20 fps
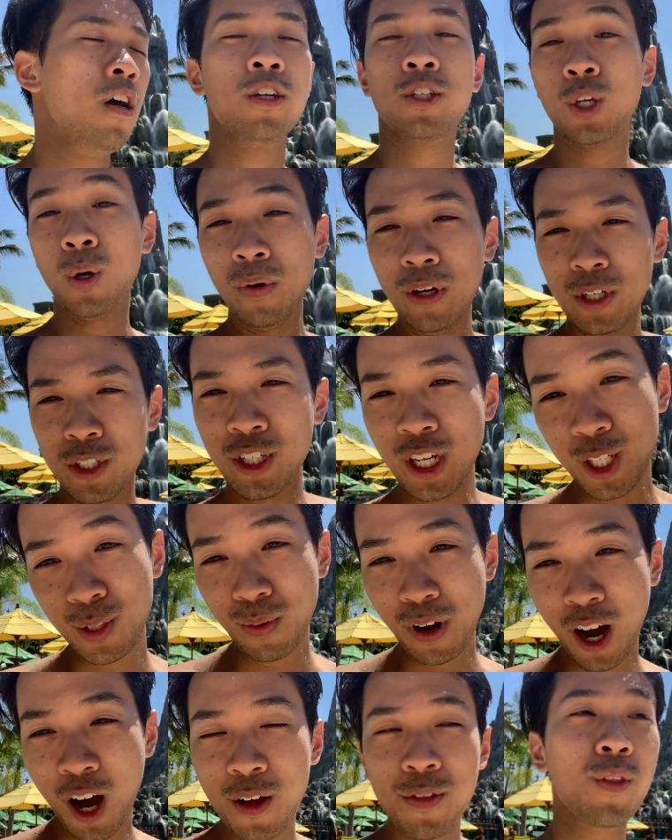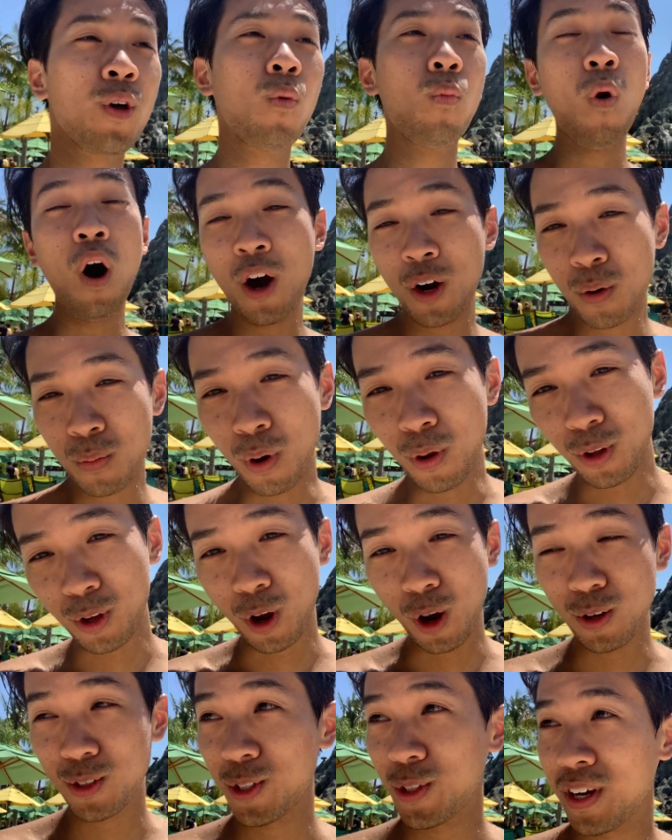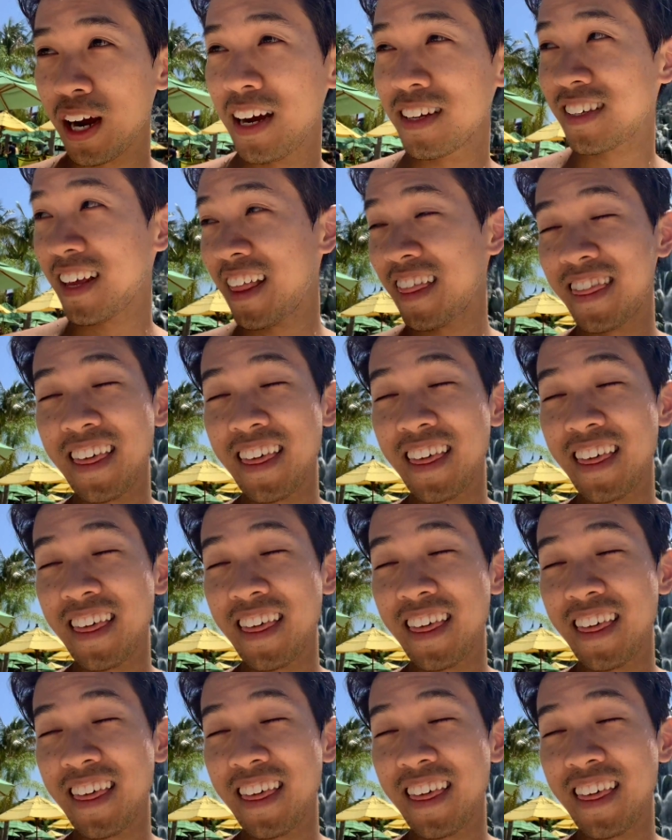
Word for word: So we just went on the water roller coaster, you guys, and